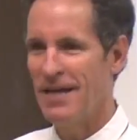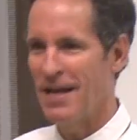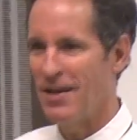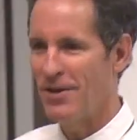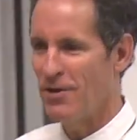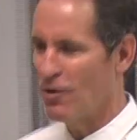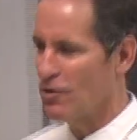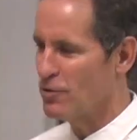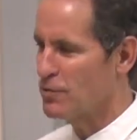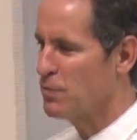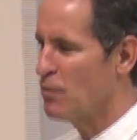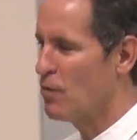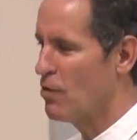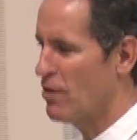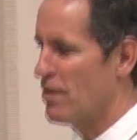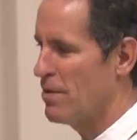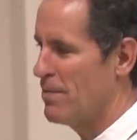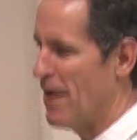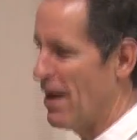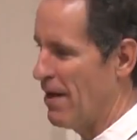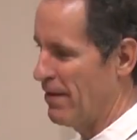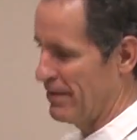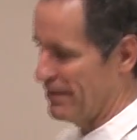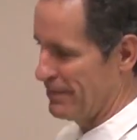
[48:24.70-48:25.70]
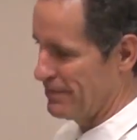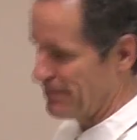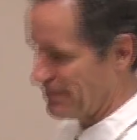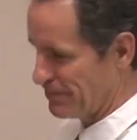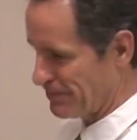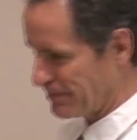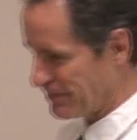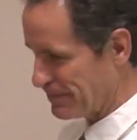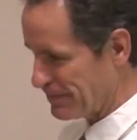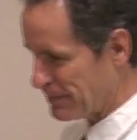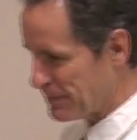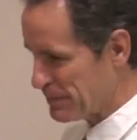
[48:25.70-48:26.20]
he knows more about
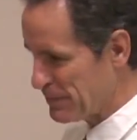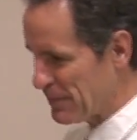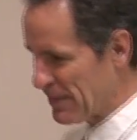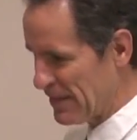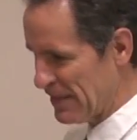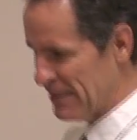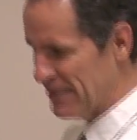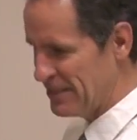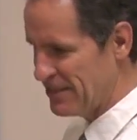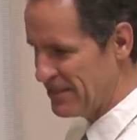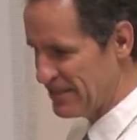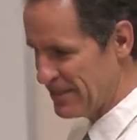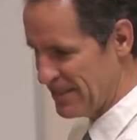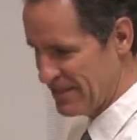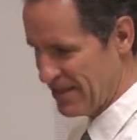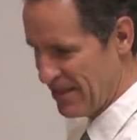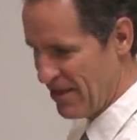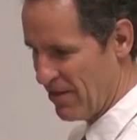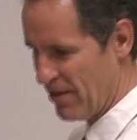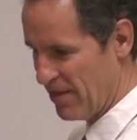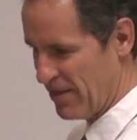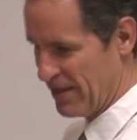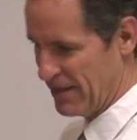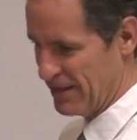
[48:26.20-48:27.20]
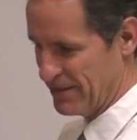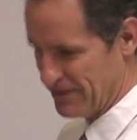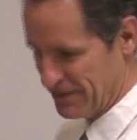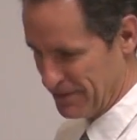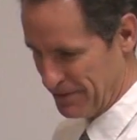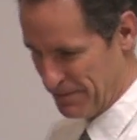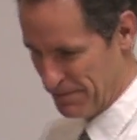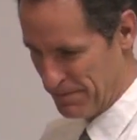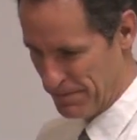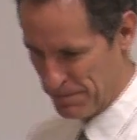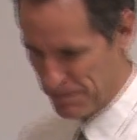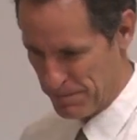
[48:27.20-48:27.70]
each of these other things.
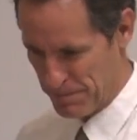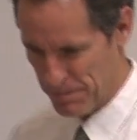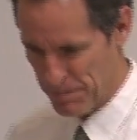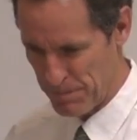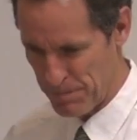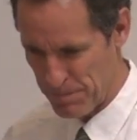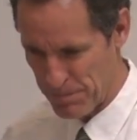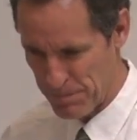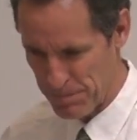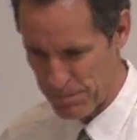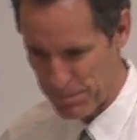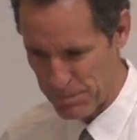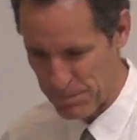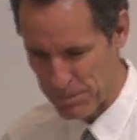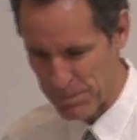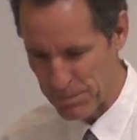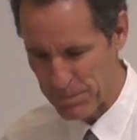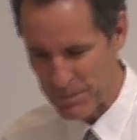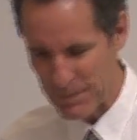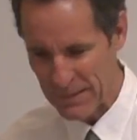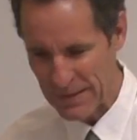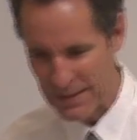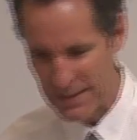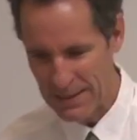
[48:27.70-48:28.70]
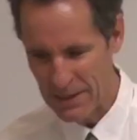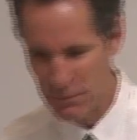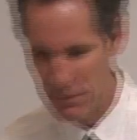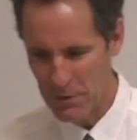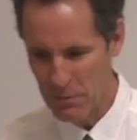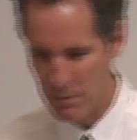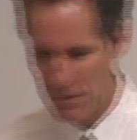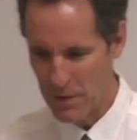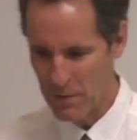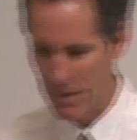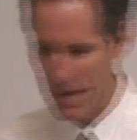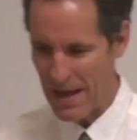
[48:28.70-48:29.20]
And
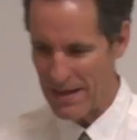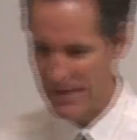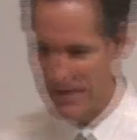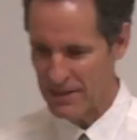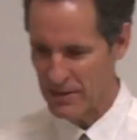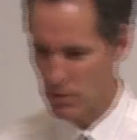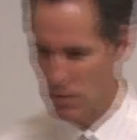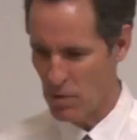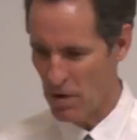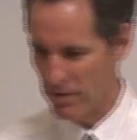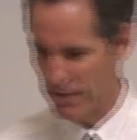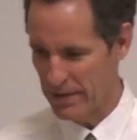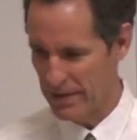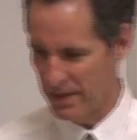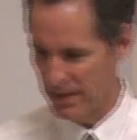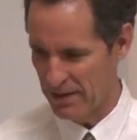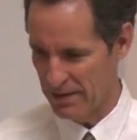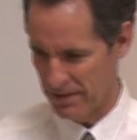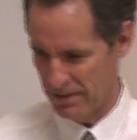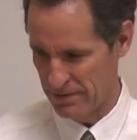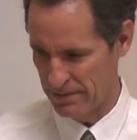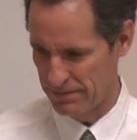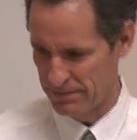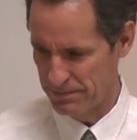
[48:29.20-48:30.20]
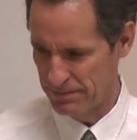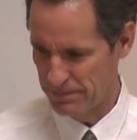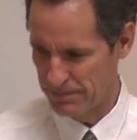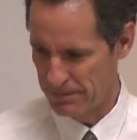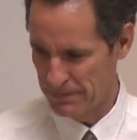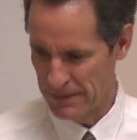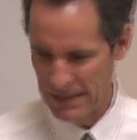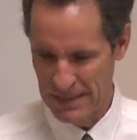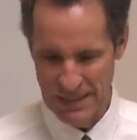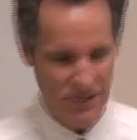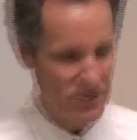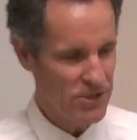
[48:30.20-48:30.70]
we read this quote here.
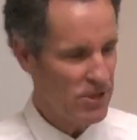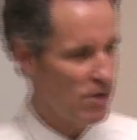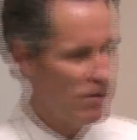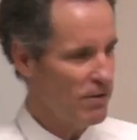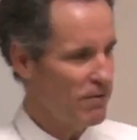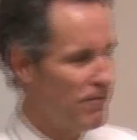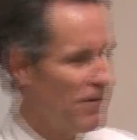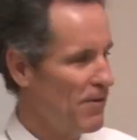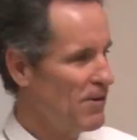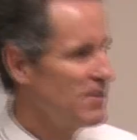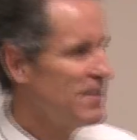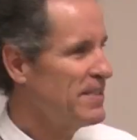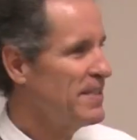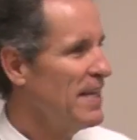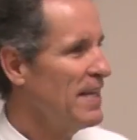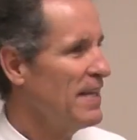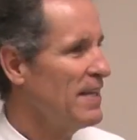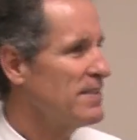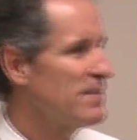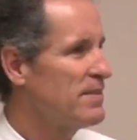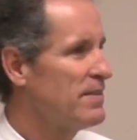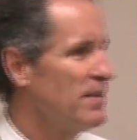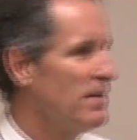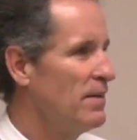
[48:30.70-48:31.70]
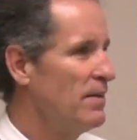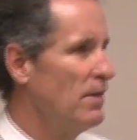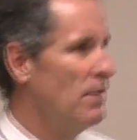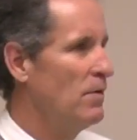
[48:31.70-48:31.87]
So the first thing is,